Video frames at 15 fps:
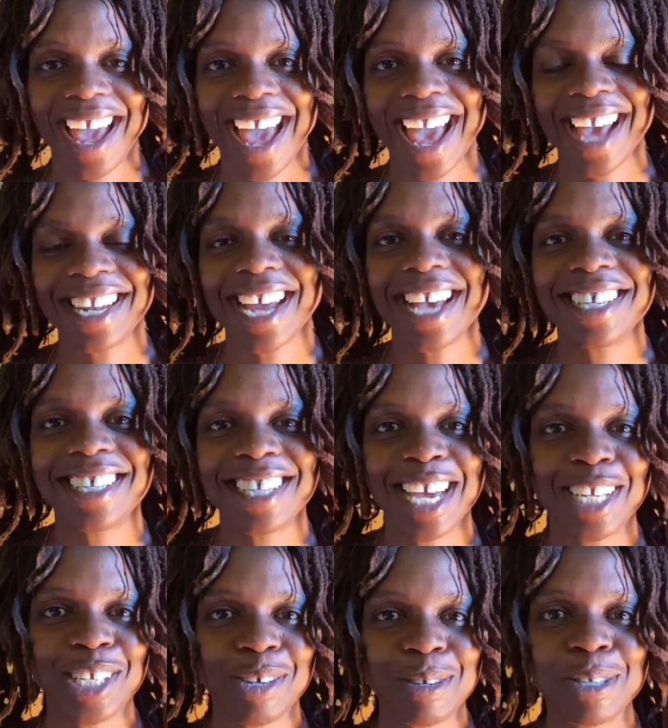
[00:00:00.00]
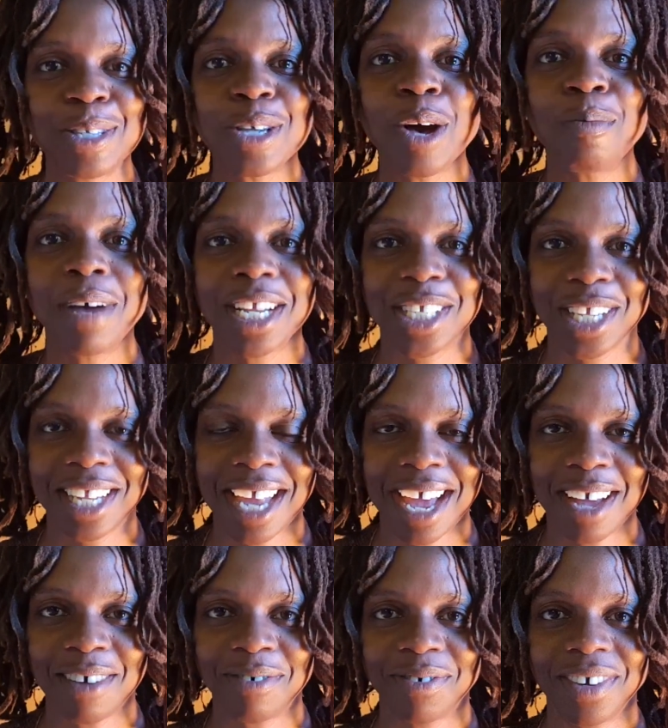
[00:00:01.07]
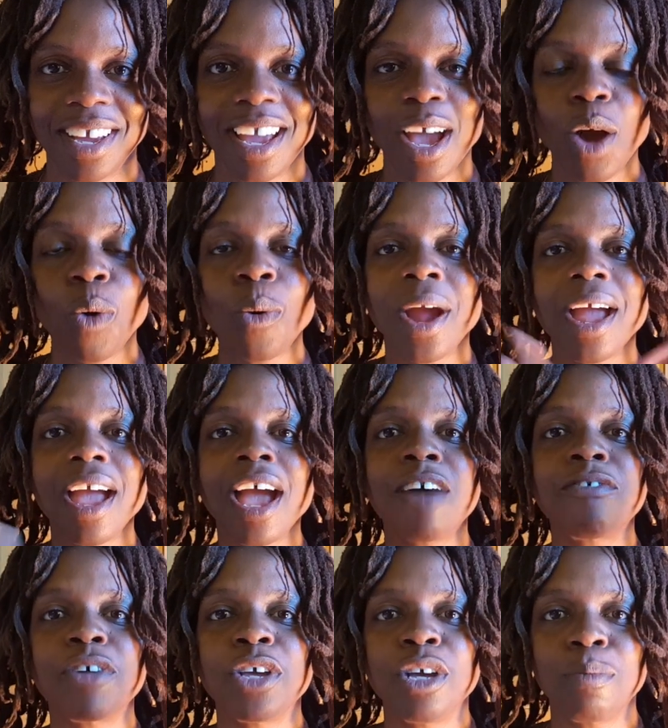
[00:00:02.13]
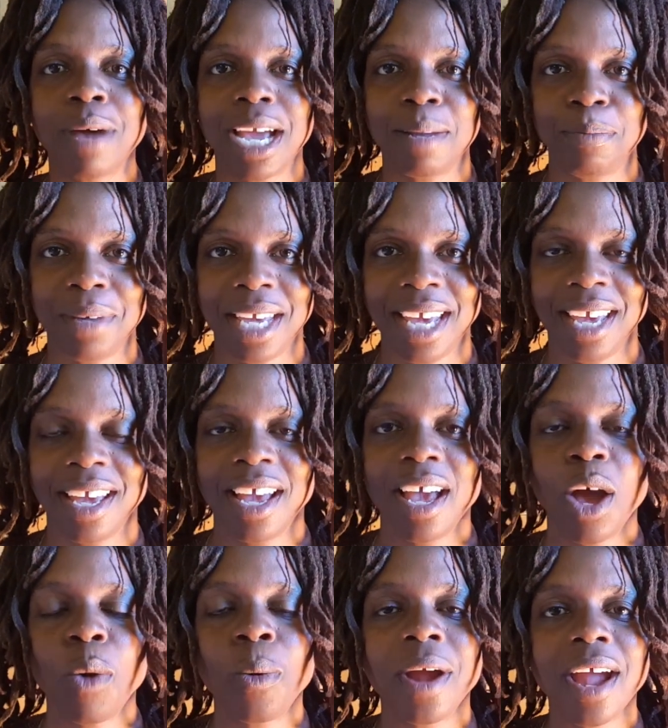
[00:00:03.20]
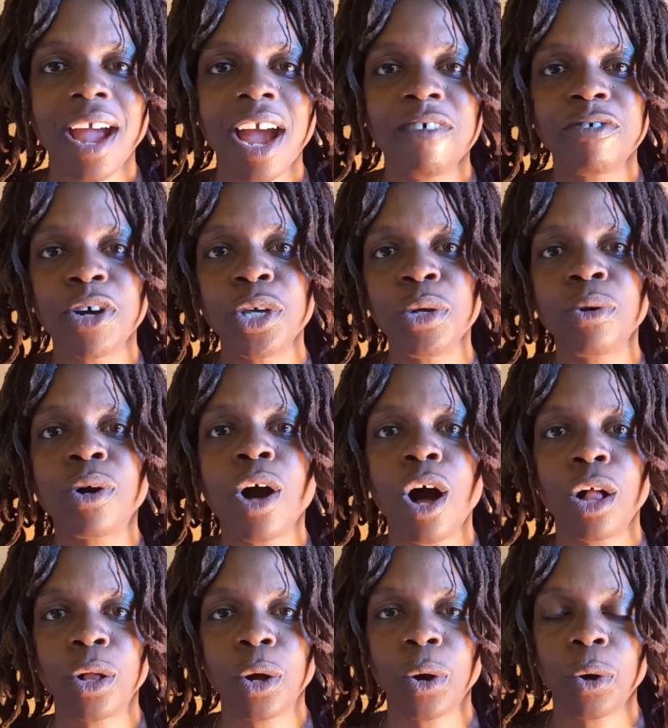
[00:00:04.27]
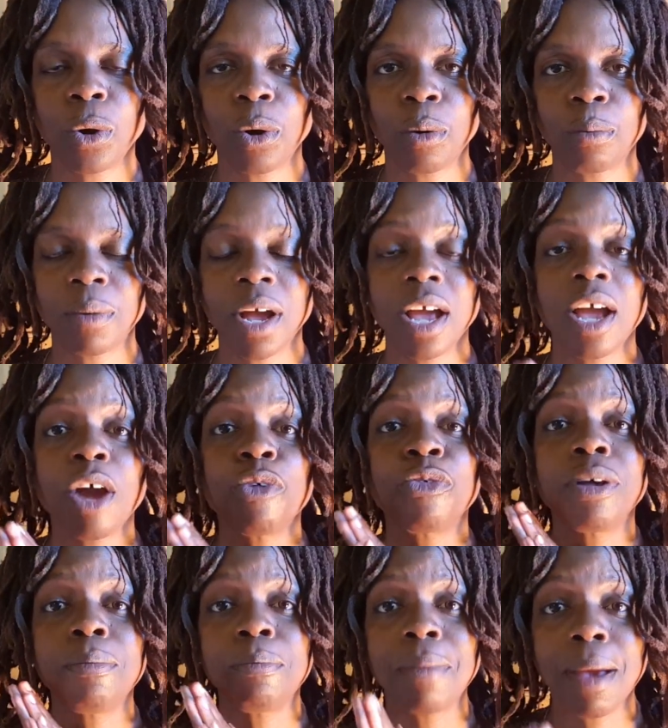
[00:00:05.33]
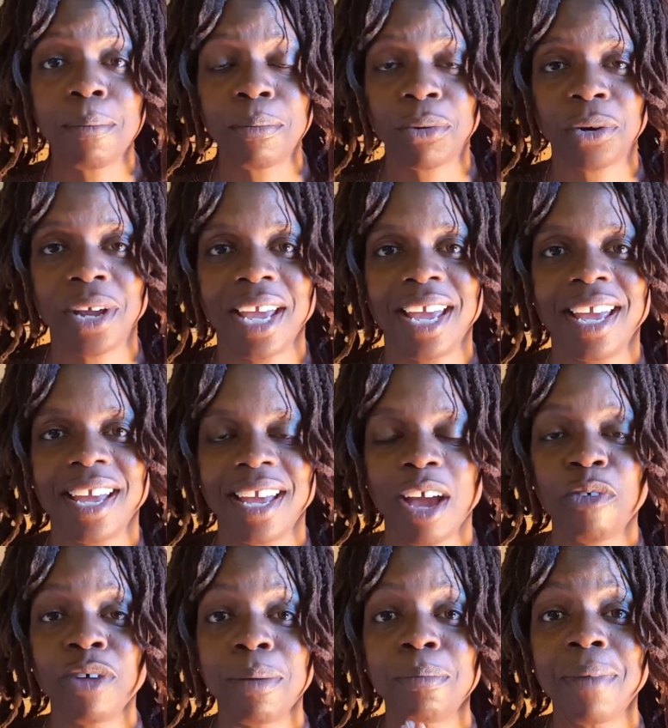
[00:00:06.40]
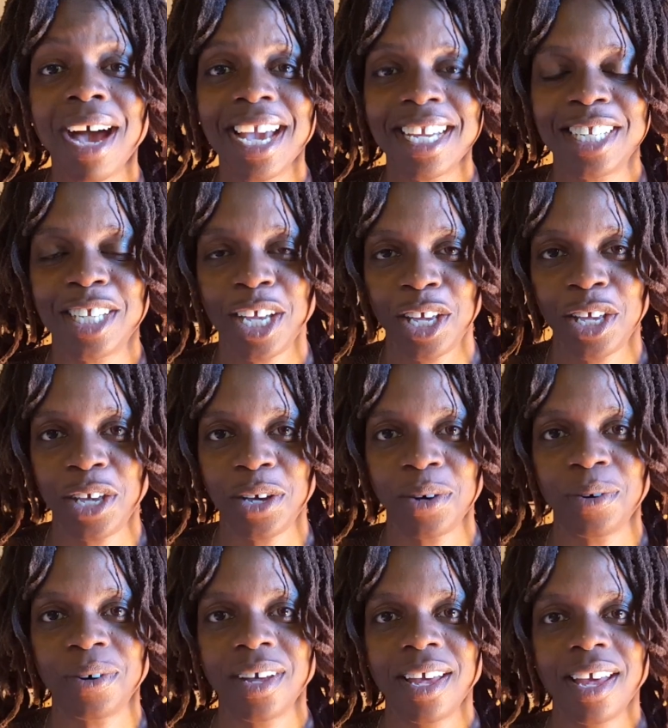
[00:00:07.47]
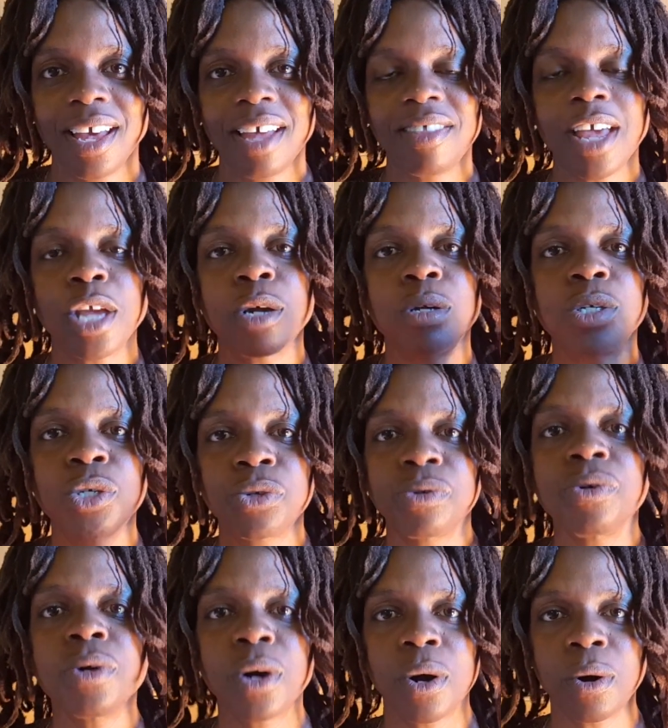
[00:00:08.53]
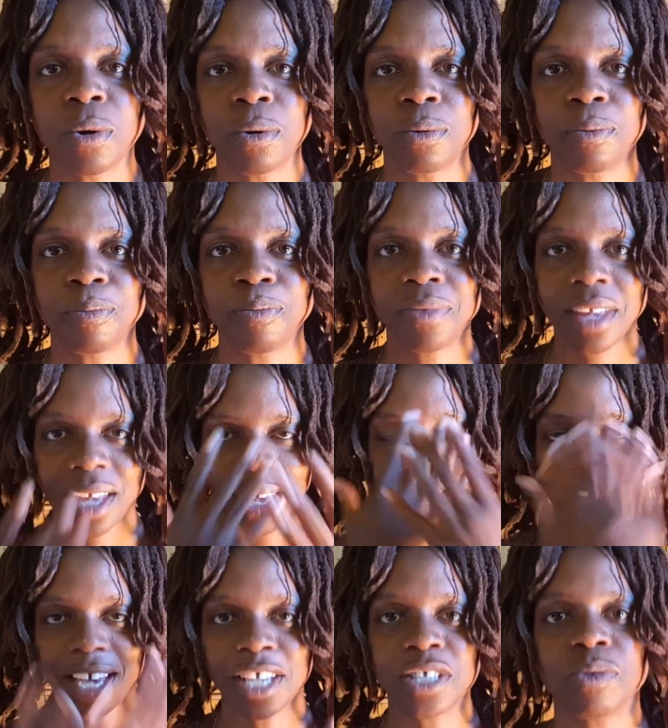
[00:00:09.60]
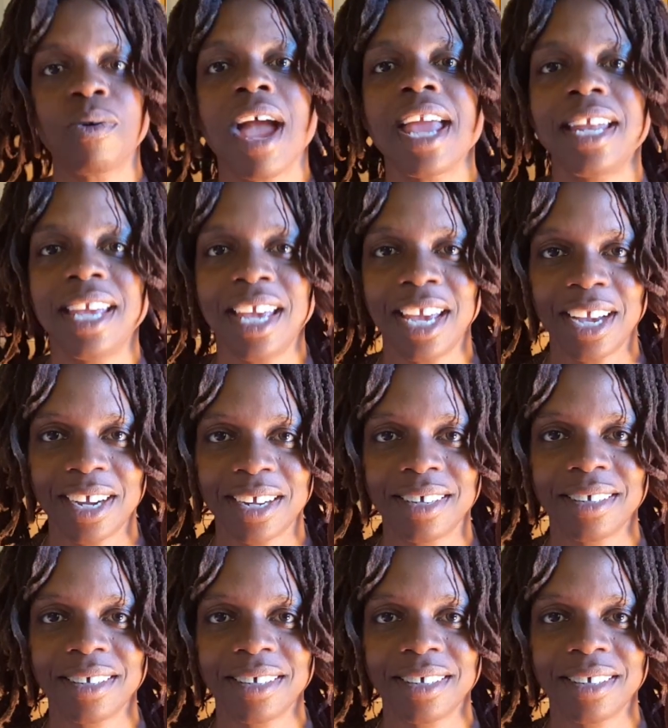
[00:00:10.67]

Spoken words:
And I send you so much love wherever you might be, wherever you call home, reminding you that your true home is right here.